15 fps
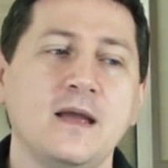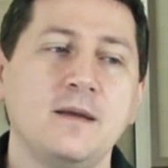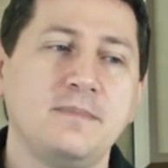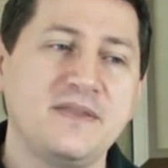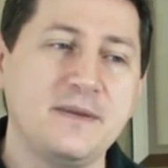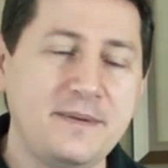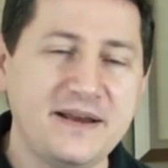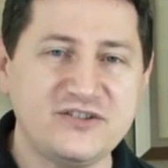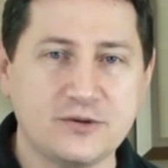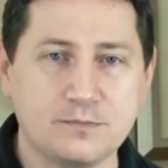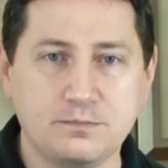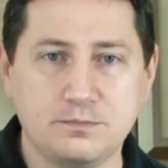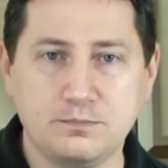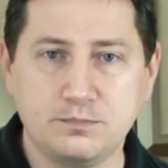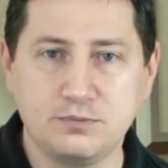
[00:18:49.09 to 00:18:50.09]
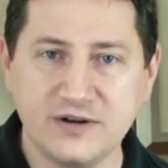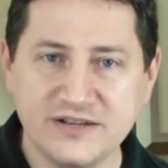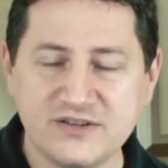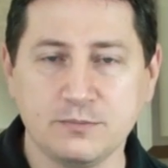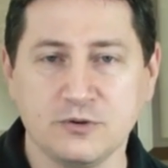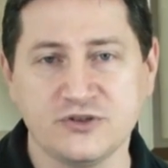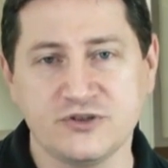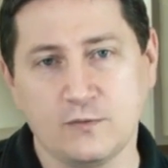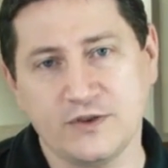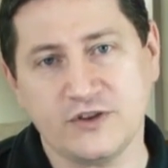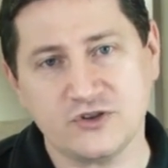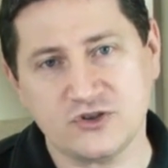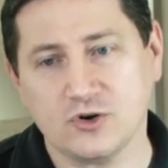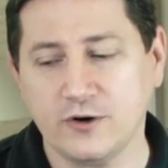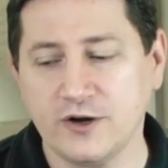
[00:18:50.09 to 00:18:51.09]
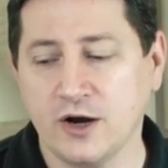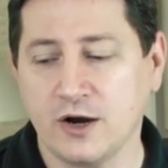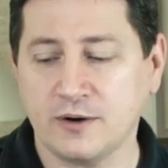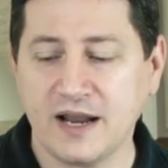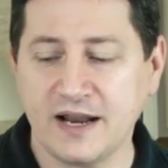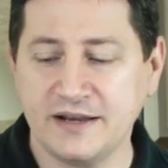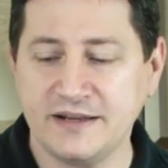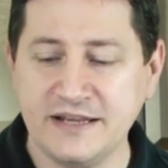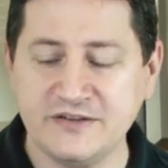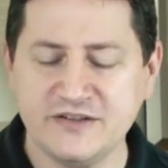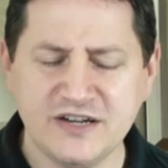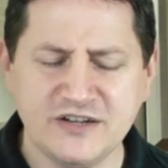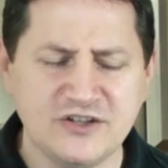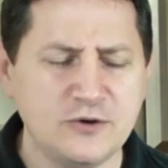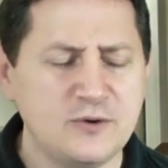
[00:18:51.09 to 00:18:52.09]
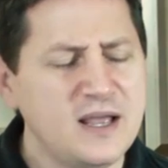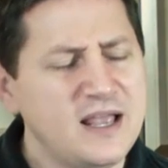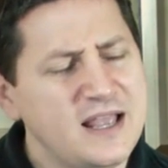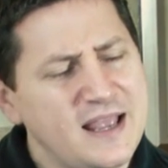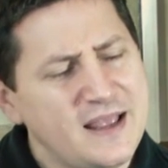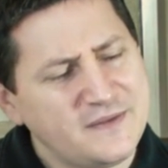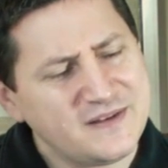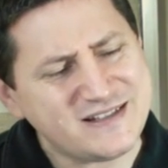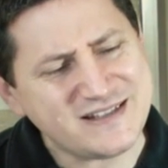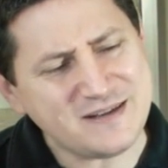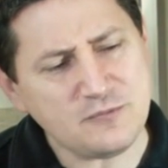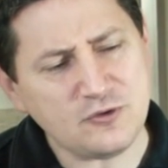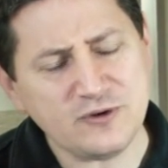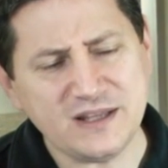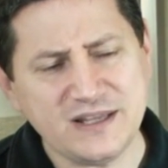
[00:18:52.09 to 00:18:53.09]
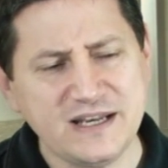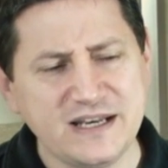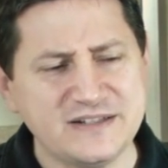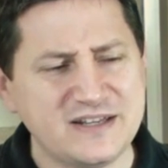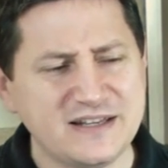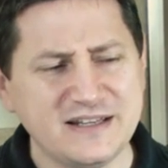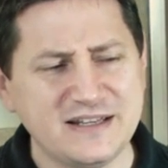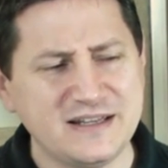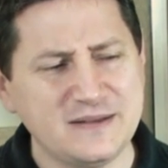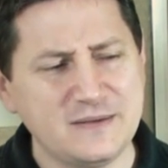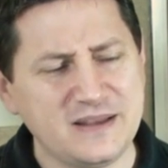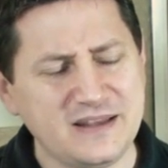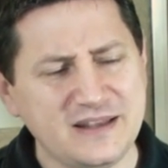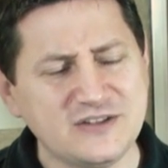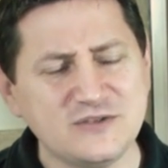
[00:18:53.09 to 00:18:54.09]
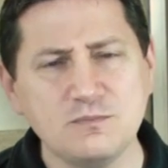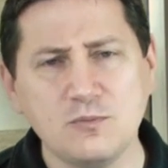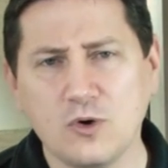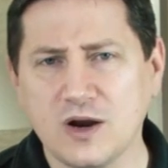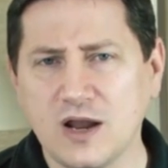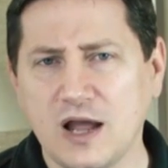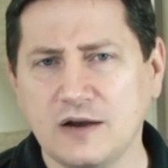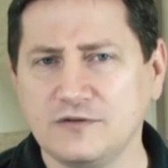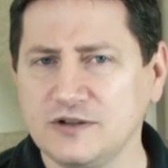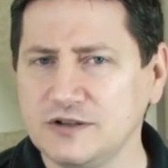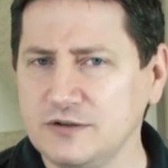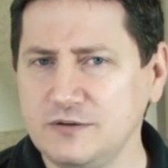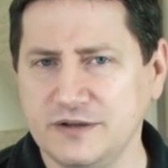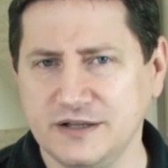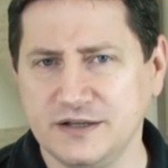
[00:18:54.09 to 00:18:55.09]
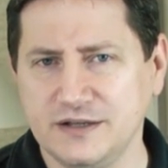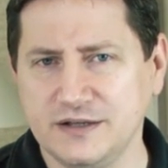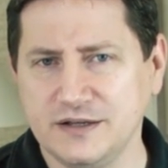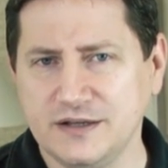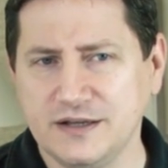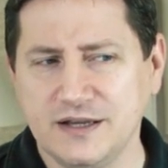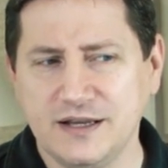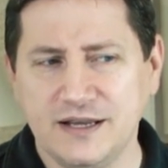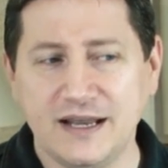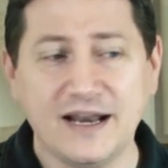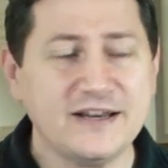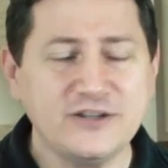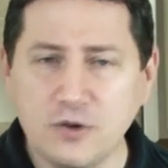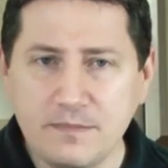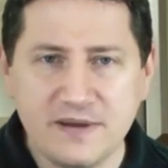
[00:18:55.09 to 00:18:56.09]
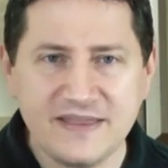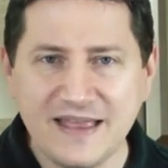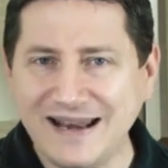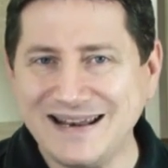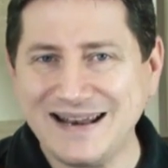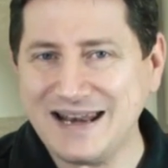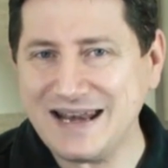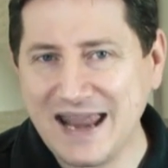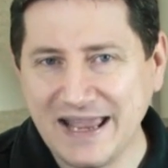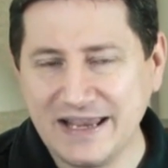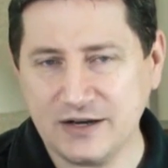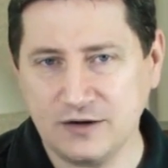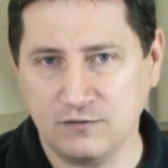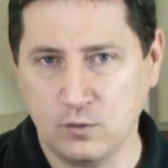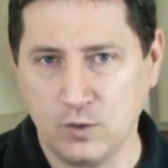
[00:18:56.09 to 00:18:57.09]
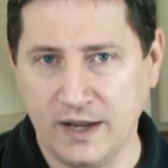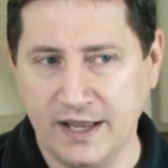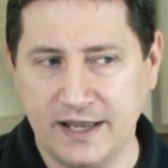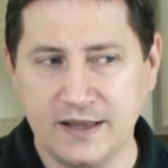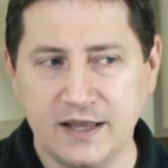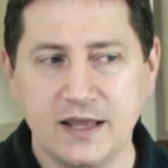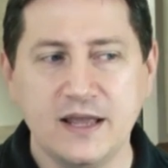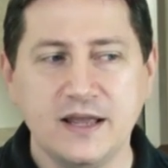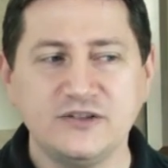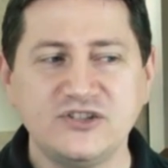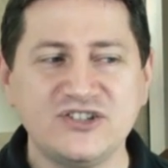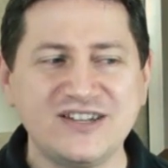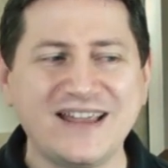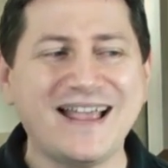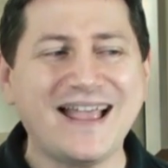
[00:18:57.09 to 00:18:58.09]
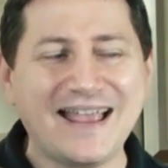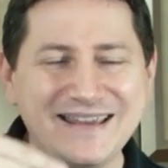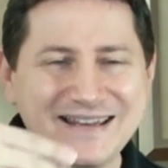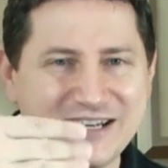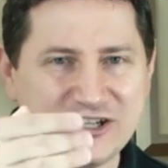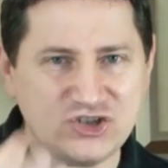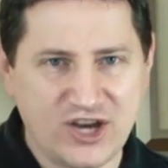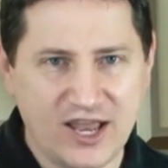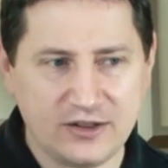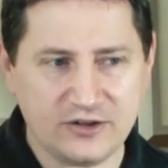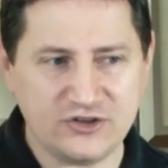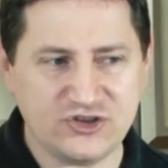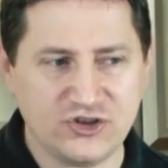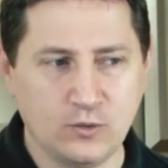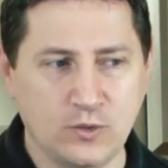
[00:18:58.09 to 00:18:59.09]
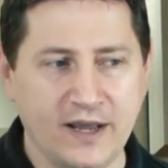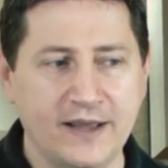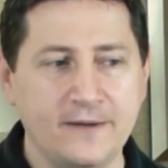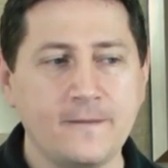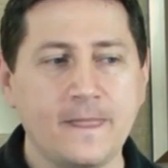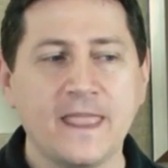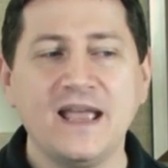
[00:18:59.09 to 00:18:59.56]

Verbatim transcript: But the basic principles of what the story are, are kind of easy to do. The Silmarillion is is more convoluted. And I don't mean that in a negative way, just in a challenging way.